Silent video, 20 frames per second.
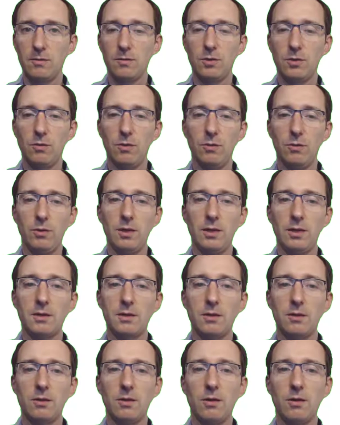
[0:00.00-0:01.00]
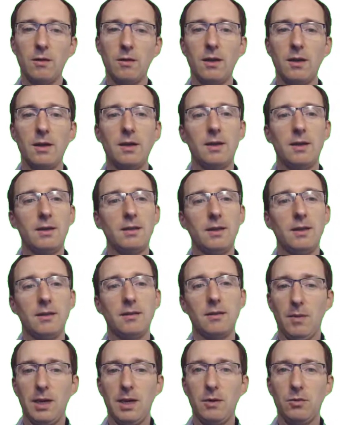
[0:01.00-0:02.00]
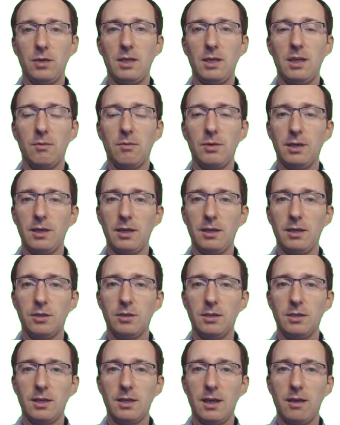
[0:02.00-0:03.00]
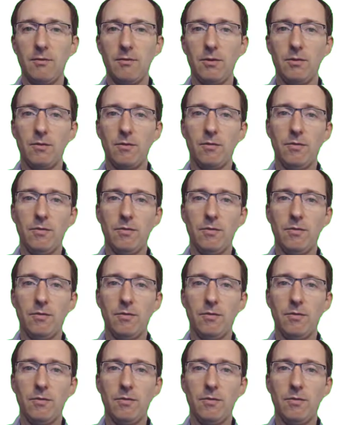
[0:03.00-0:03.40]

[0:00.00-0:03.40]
So we really saw that IoT applications have a